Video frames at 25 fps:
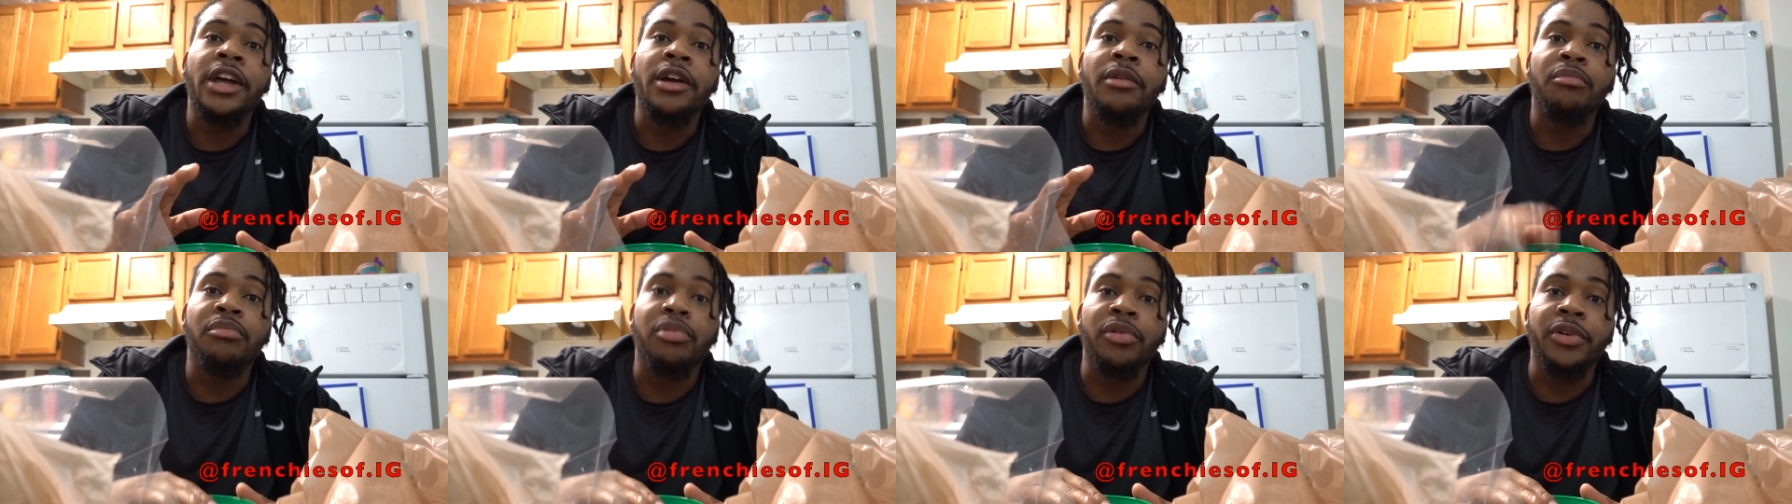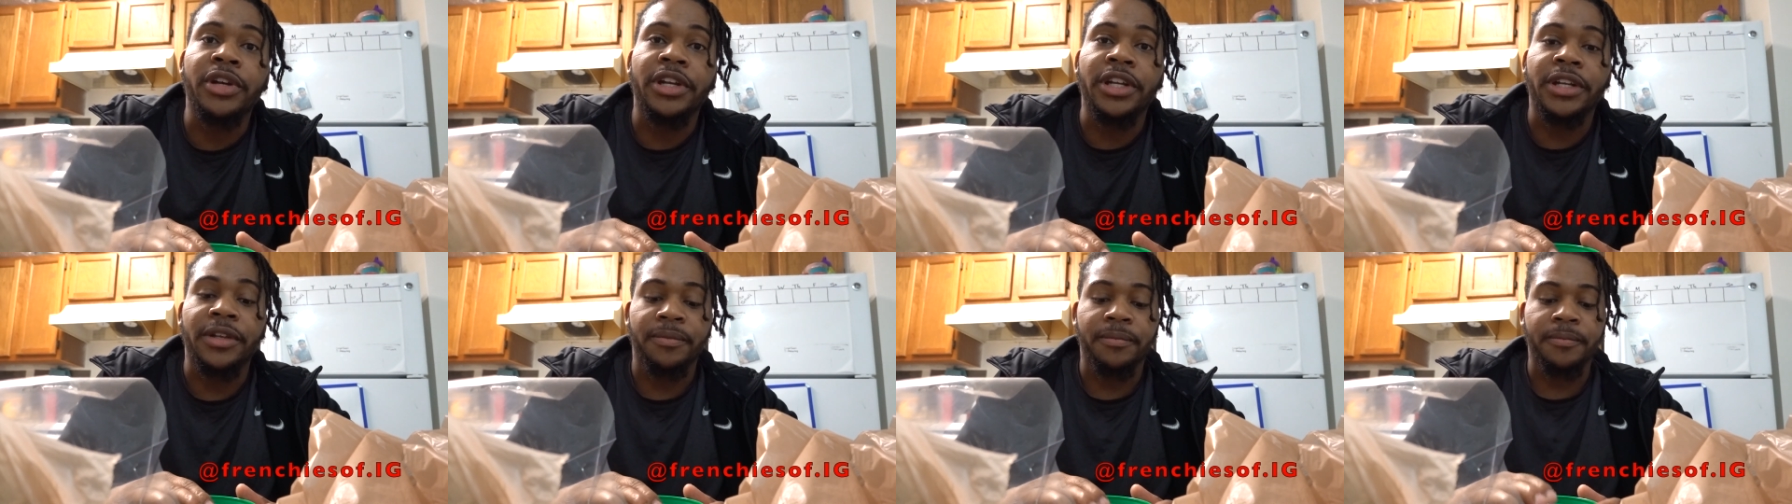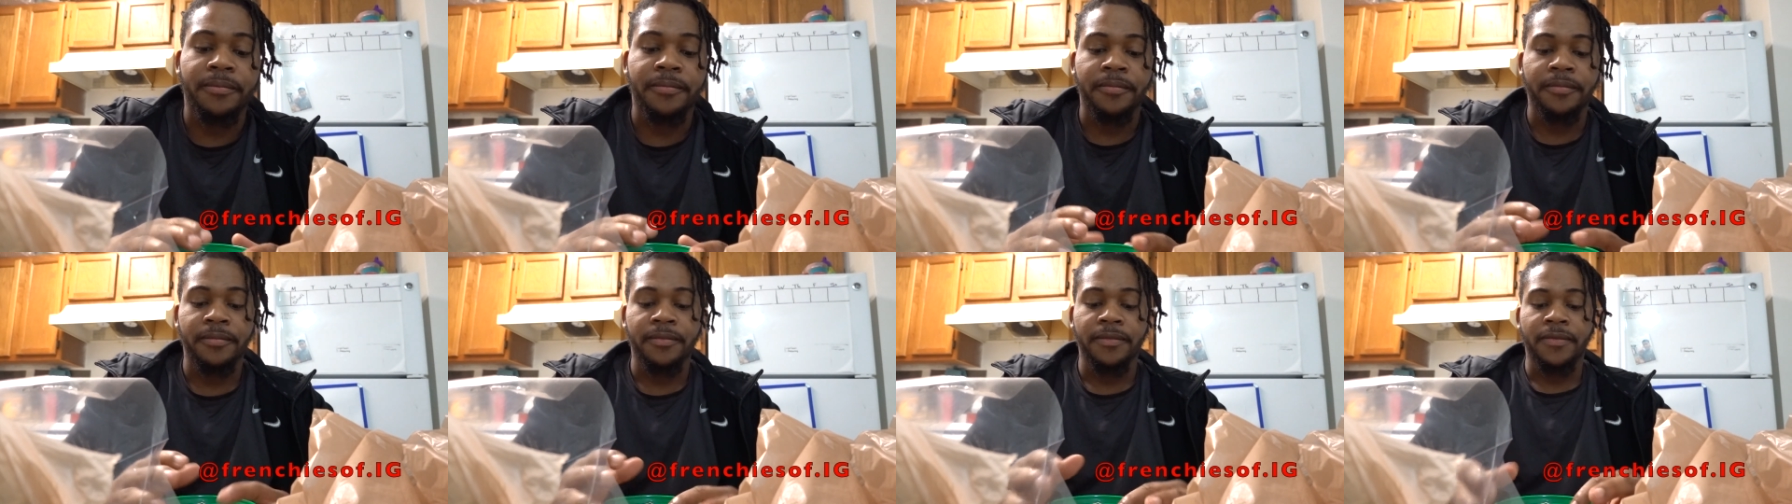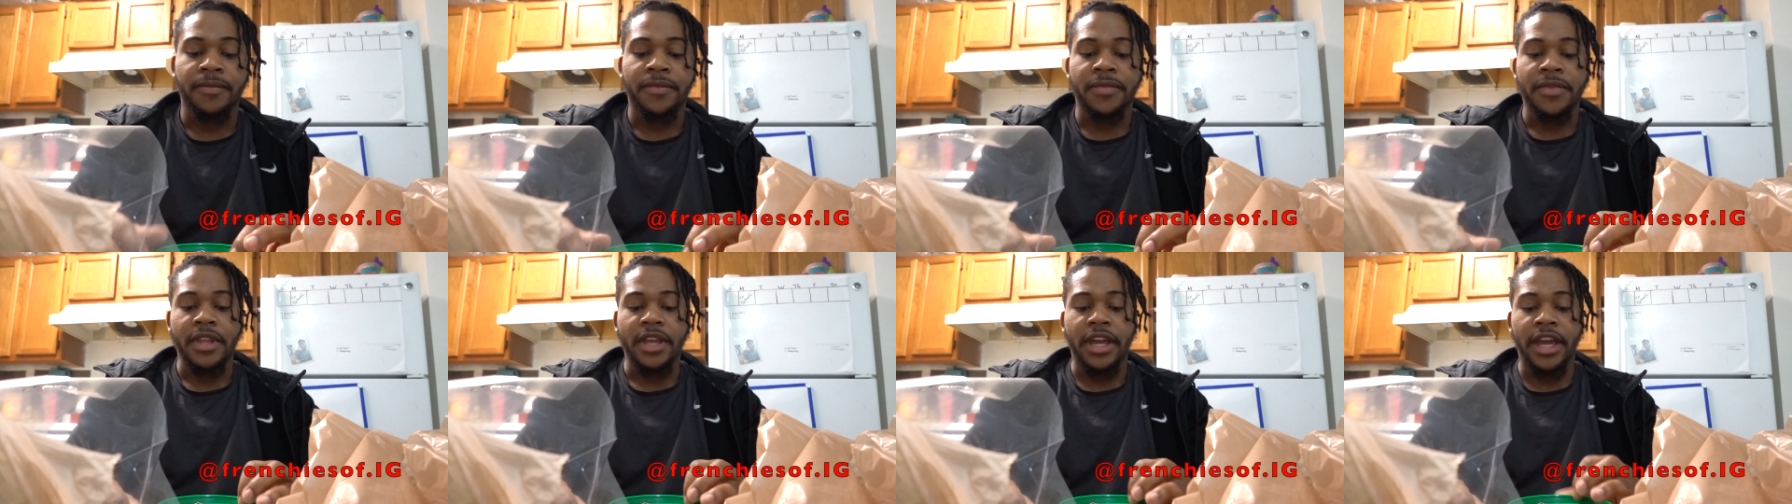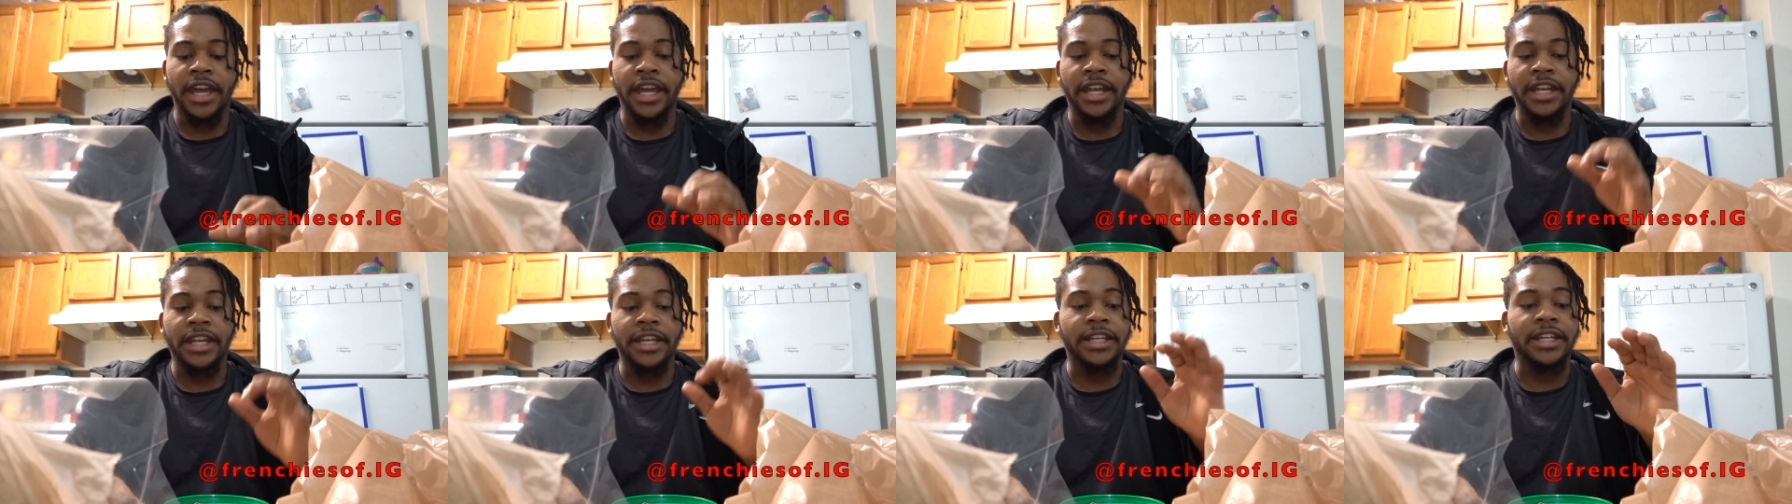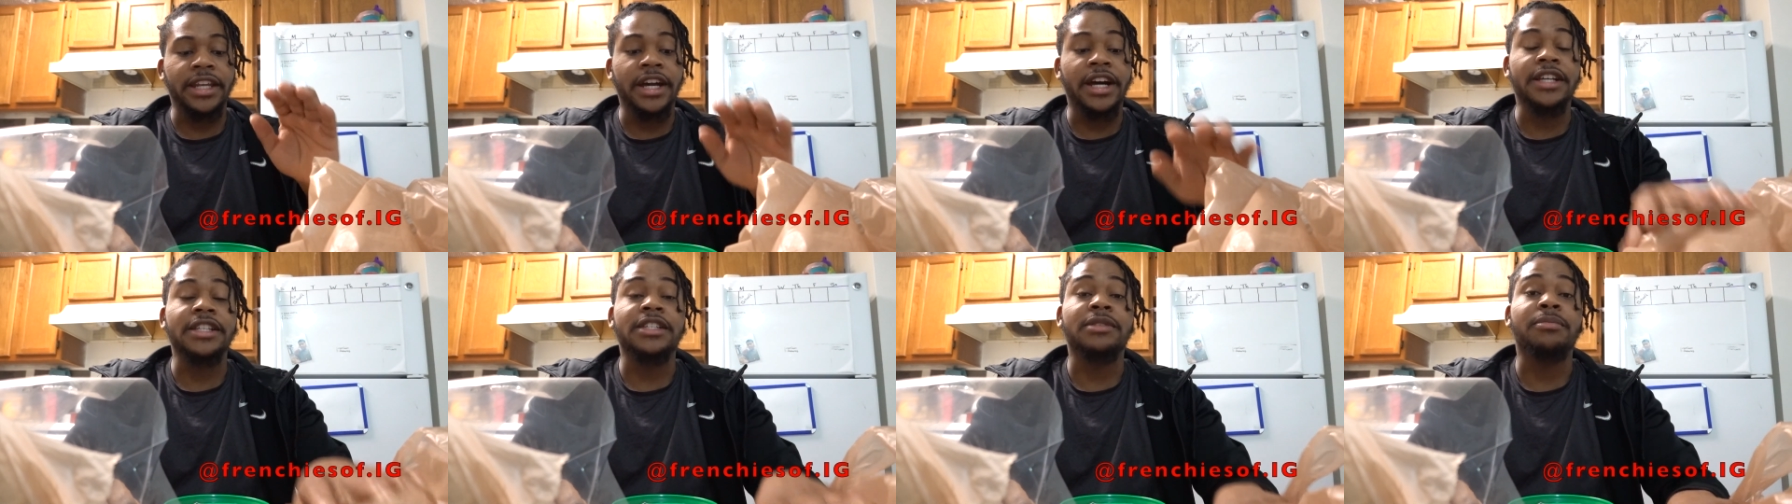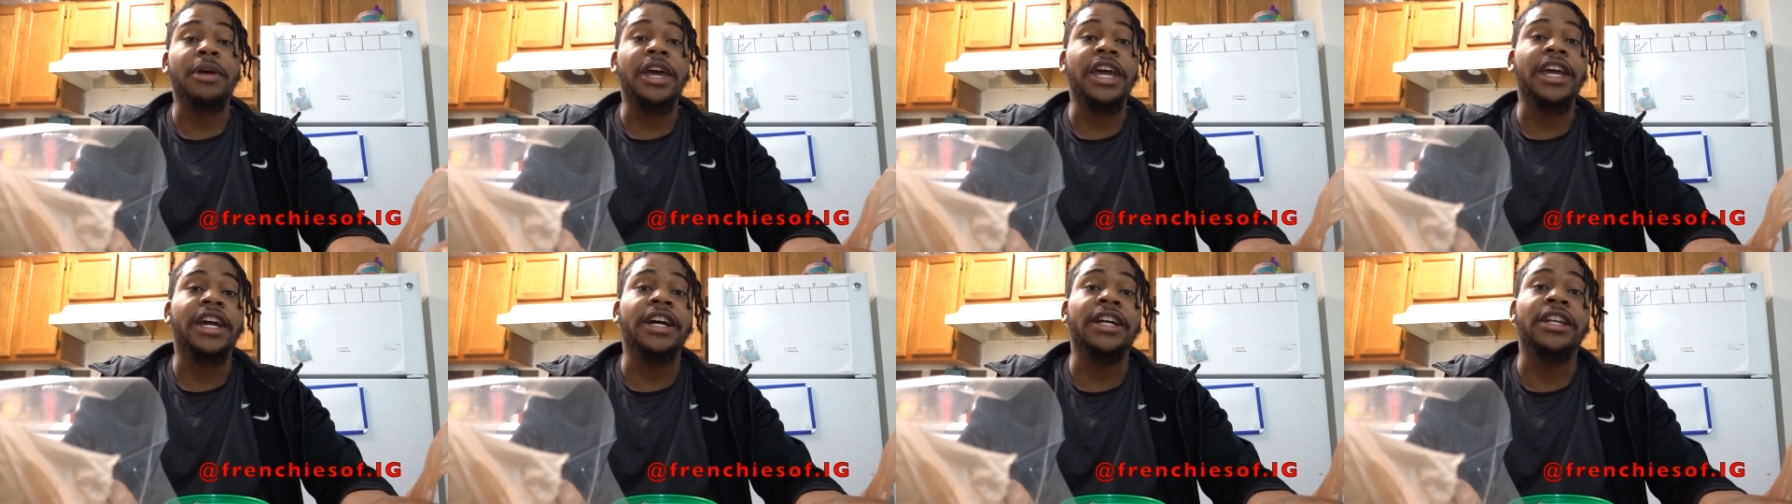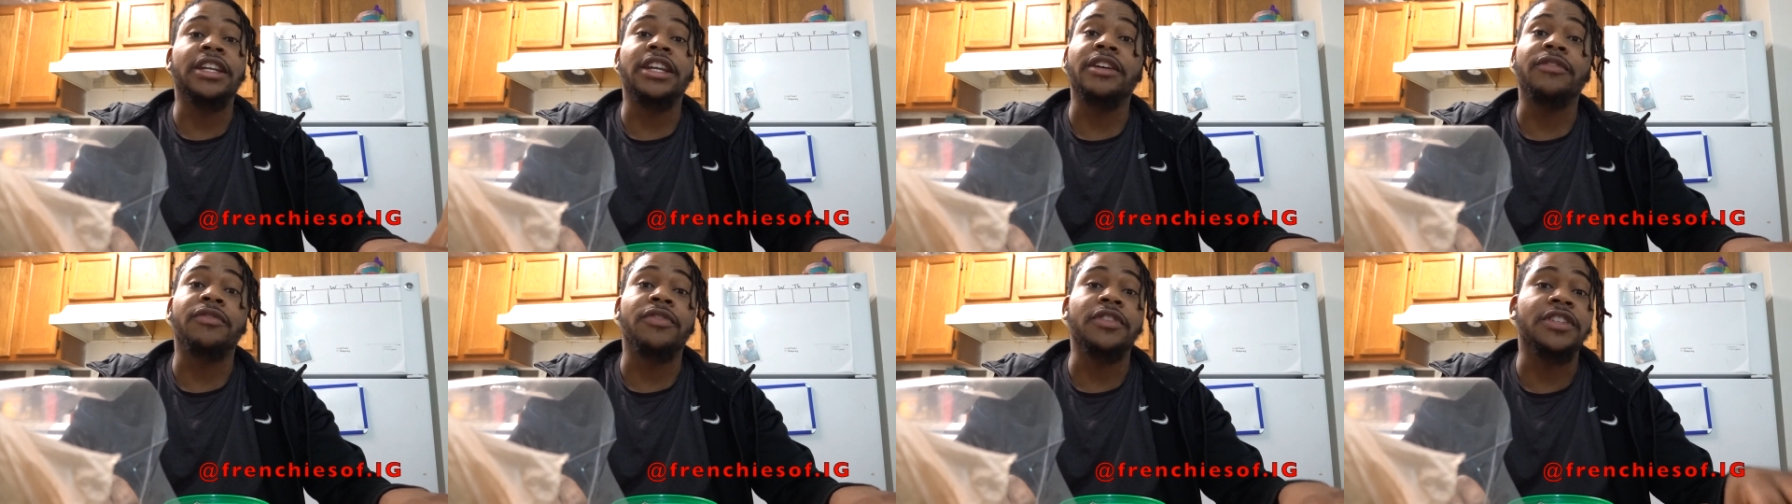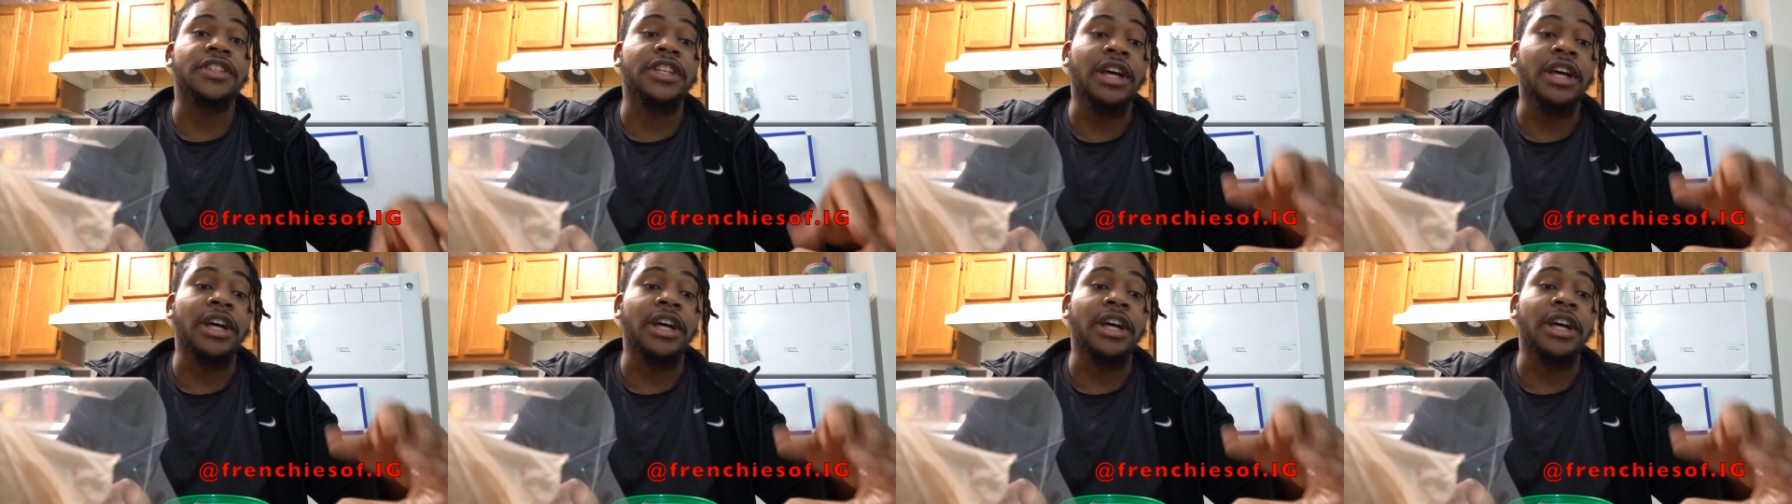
breeding, and it does make a difference.